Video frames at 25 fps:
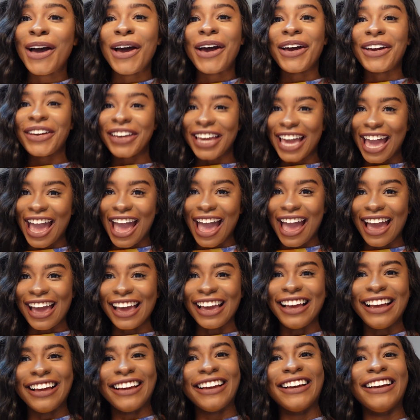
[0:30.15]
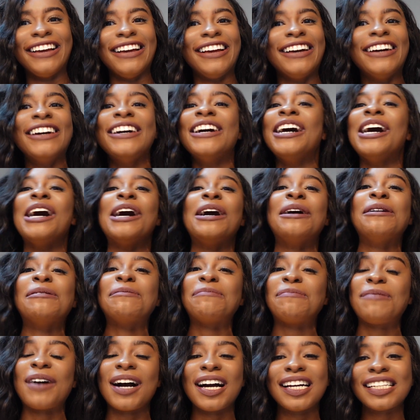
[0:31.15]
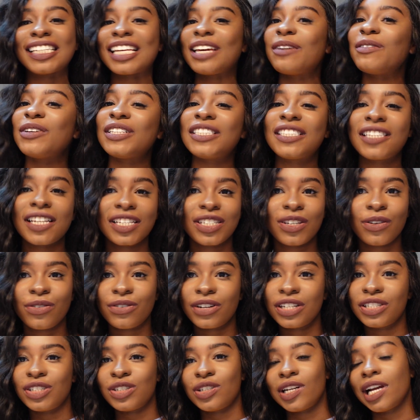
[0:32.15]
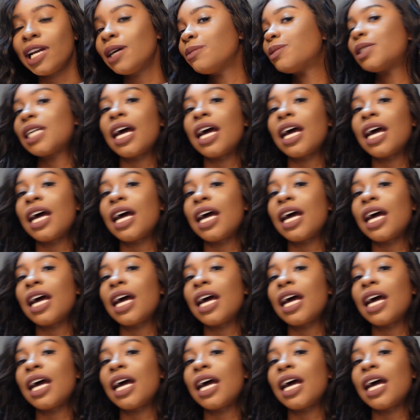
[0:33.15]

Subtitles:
Okay. But it was such a fun trip.